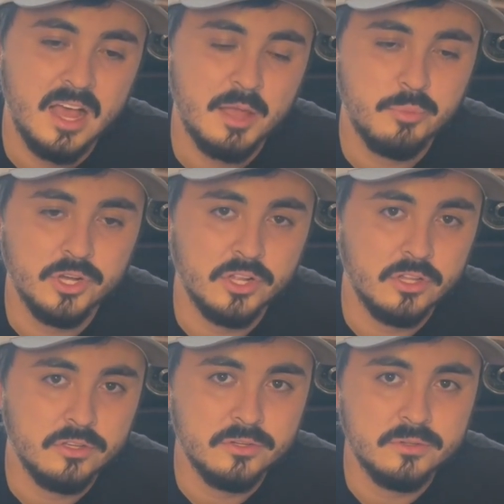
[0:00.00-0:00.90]
I put
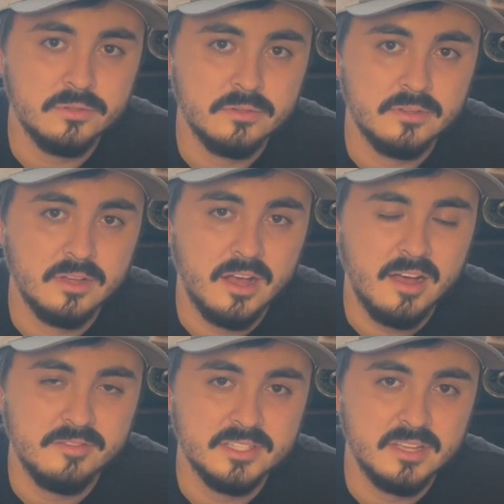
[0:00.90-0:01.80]

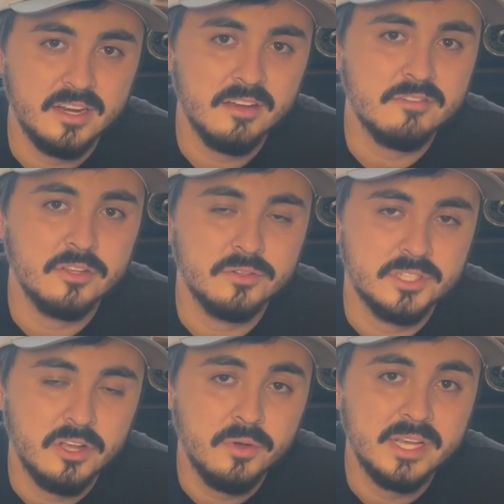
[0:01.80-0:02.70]
enough glue
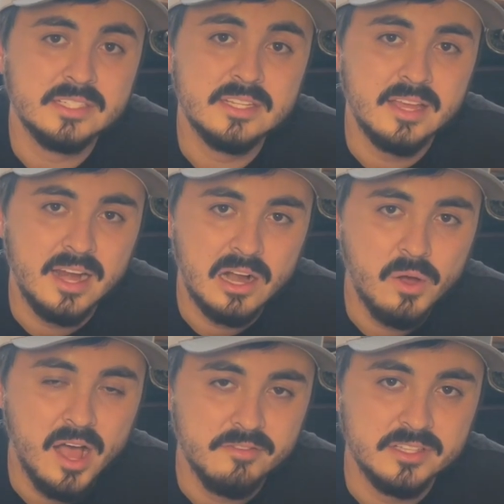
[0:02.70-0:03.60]
to go into the arrow,
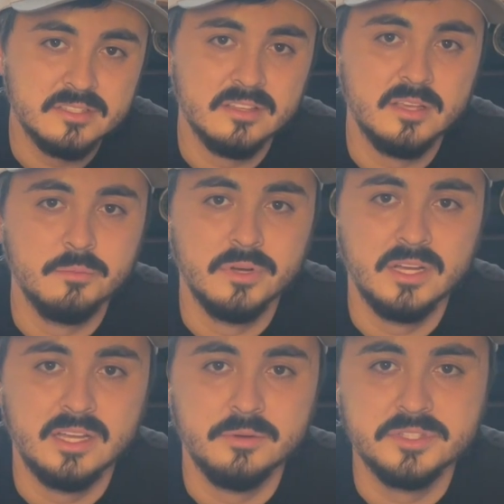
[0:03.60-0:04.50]
obviously,
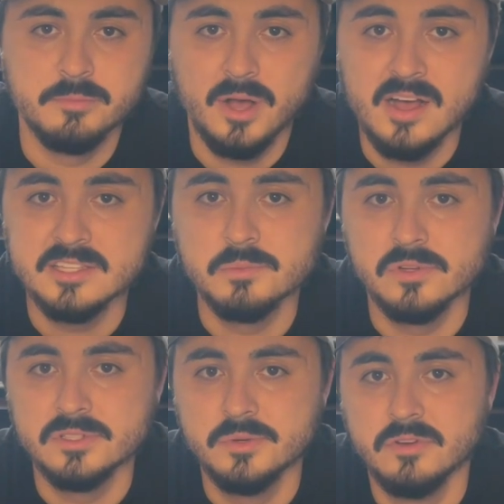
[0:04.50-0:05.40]
but it was
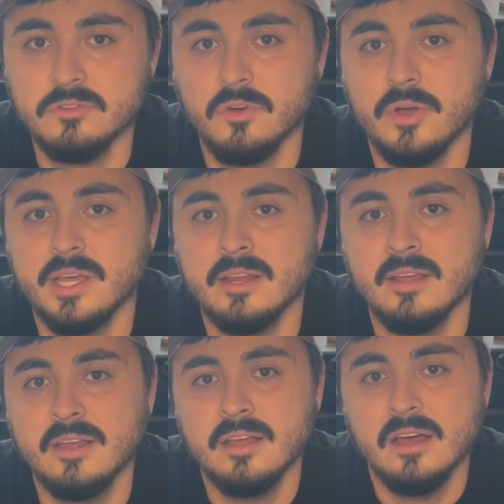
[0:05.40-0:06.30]
impossible to avoid
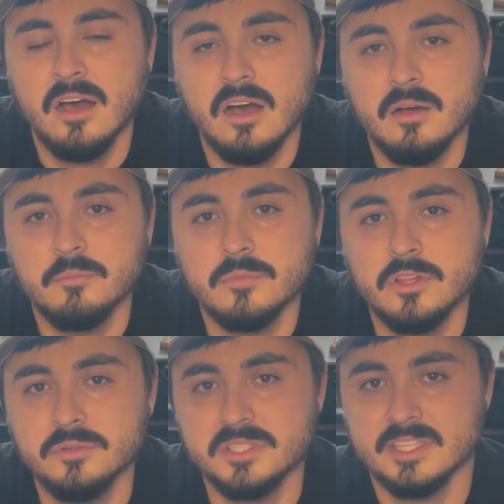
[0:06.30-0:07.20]

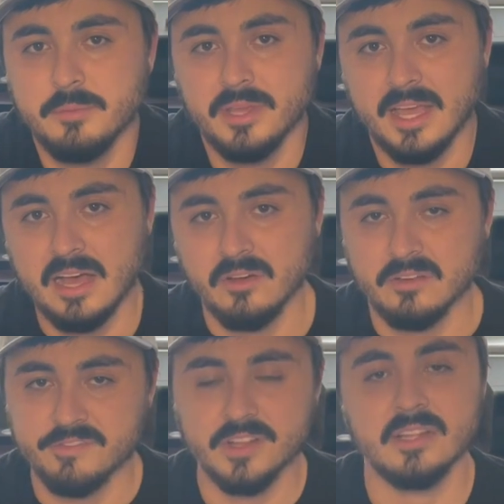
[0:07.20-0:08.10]
glue seeping out
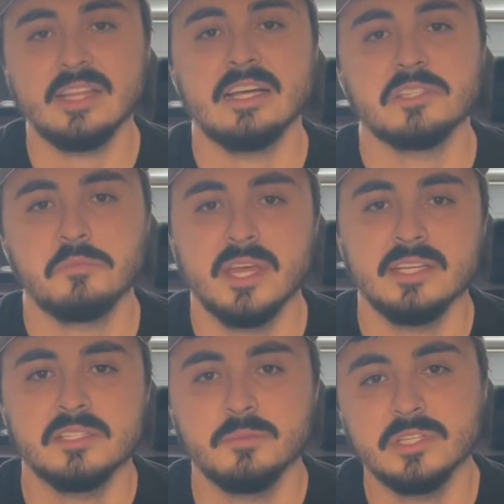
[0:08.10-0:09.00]
and filling that
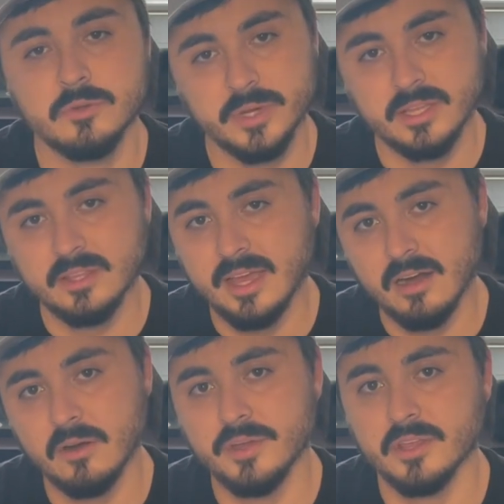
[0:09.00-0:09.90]
space between the
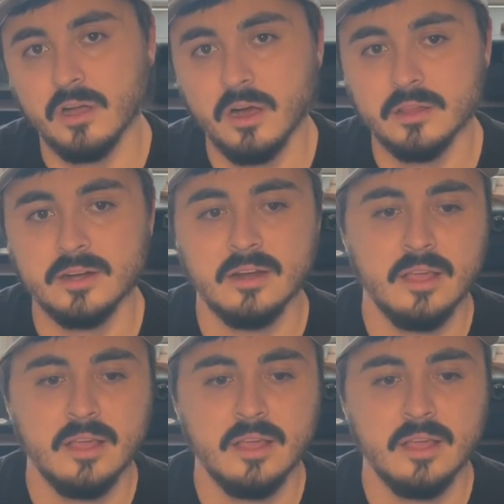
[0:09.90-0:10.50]
arrow and the collar.